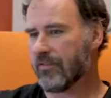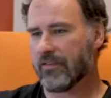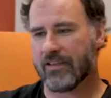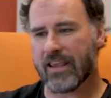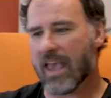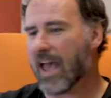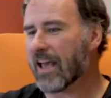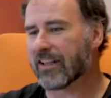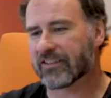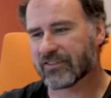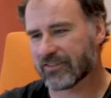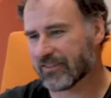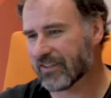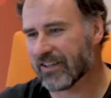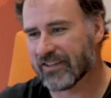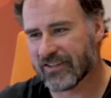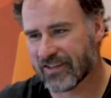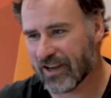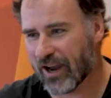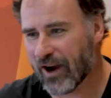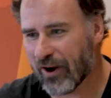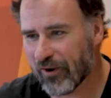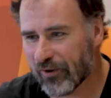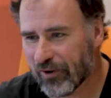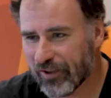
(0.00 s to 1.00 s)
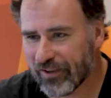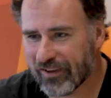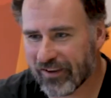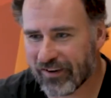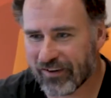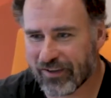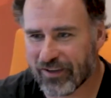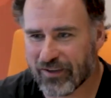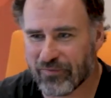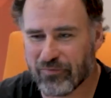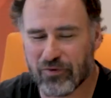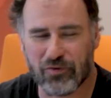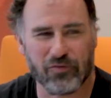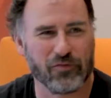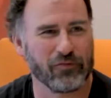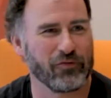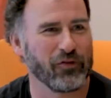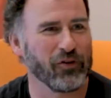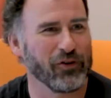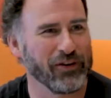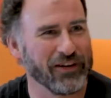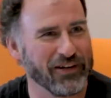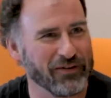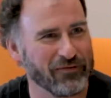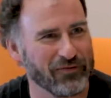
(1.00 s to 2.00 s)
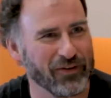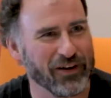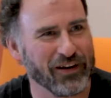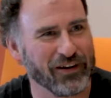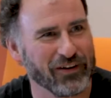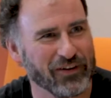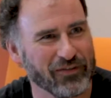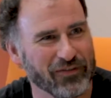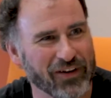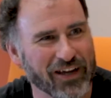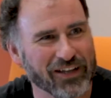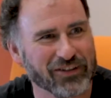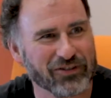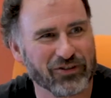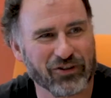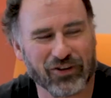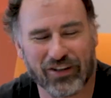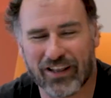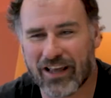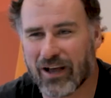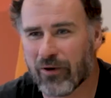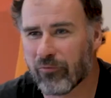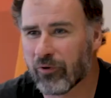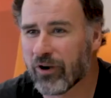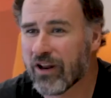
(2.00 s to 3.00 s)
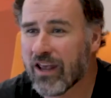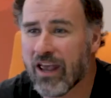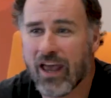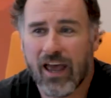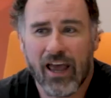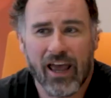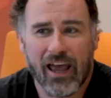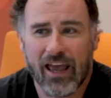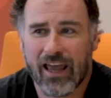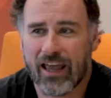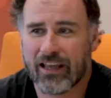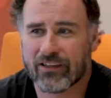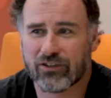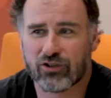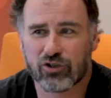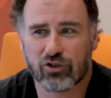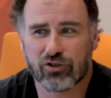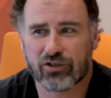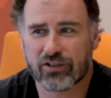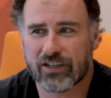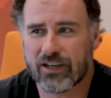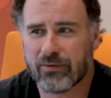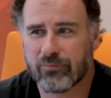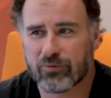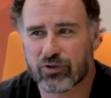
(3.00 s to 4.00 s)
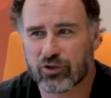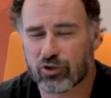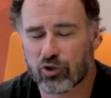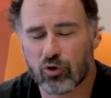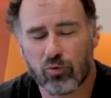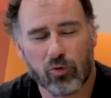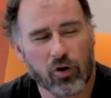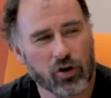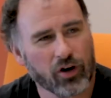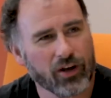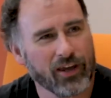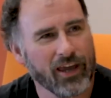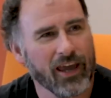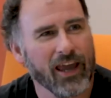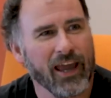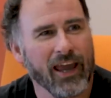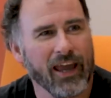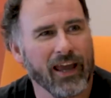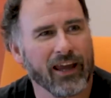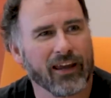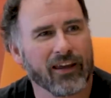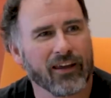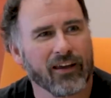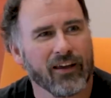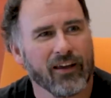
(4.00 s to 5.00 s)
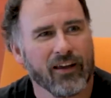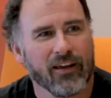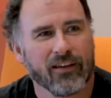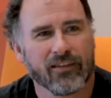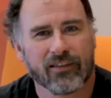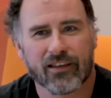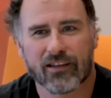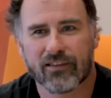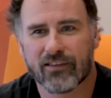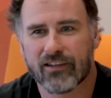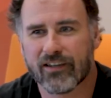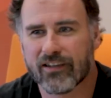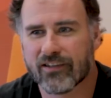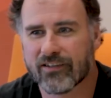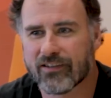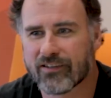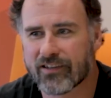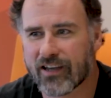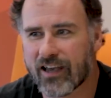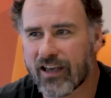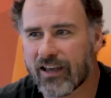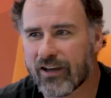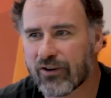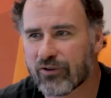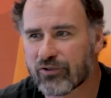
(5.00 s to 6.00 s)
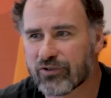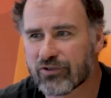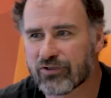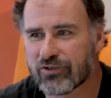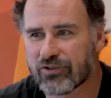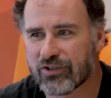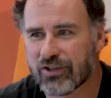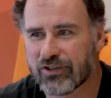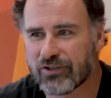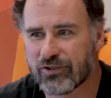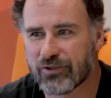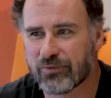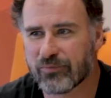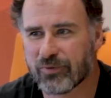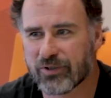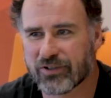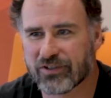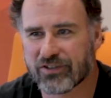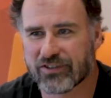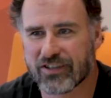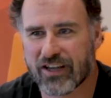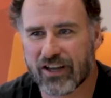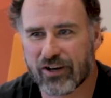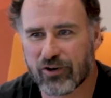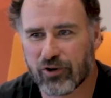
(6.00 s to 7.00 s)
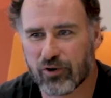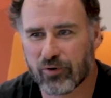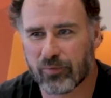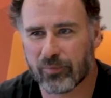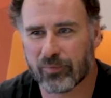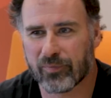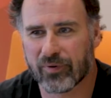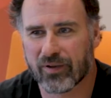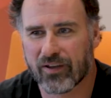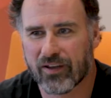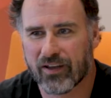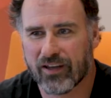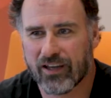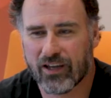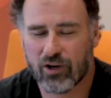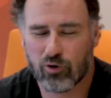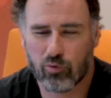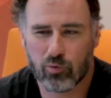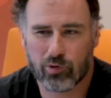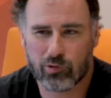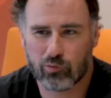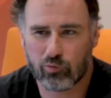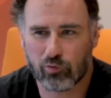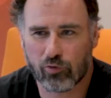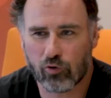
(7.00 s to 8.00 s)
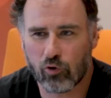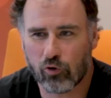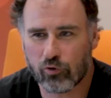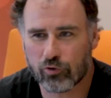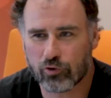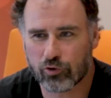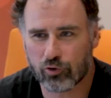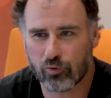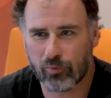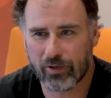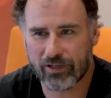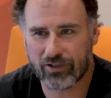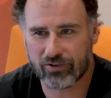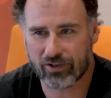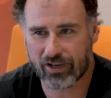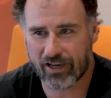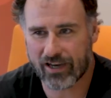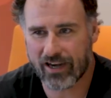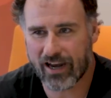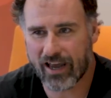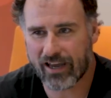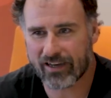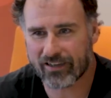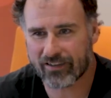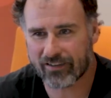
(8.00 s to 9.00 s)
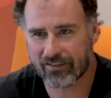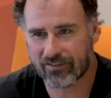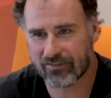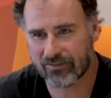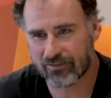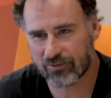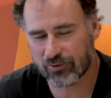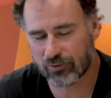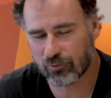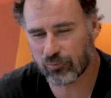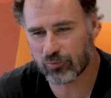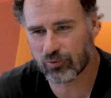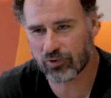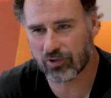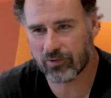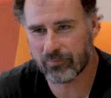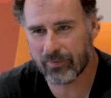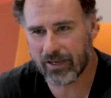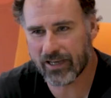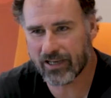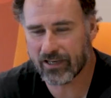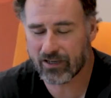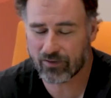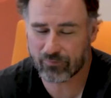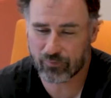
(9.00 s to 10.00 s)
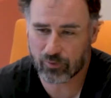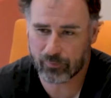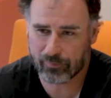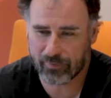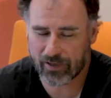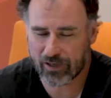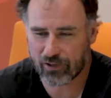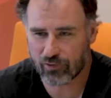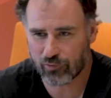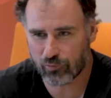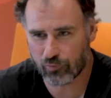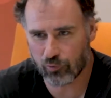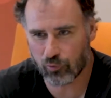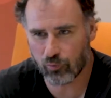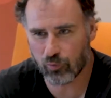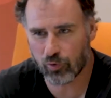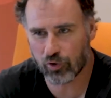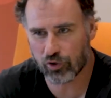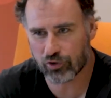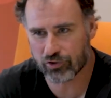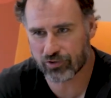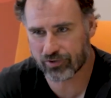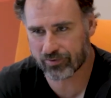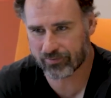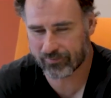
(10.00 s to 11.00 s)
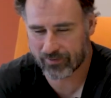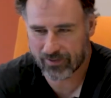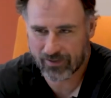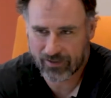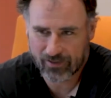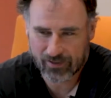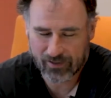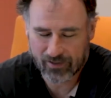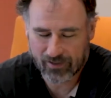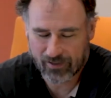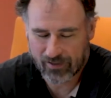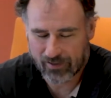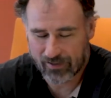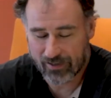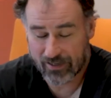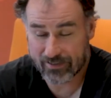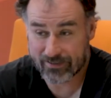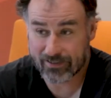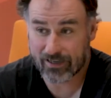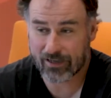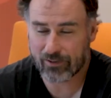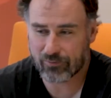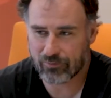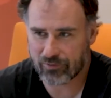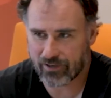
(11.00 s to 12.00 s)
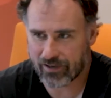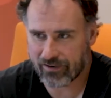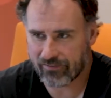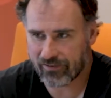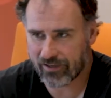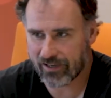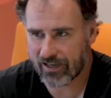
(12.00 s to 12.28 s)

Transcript: Yes, entirely. I can give you a fully definitive answer to that one. It just seems so archaic that the entire system is set up, when we're all so interconnected and social media, for better or for worse, is out there and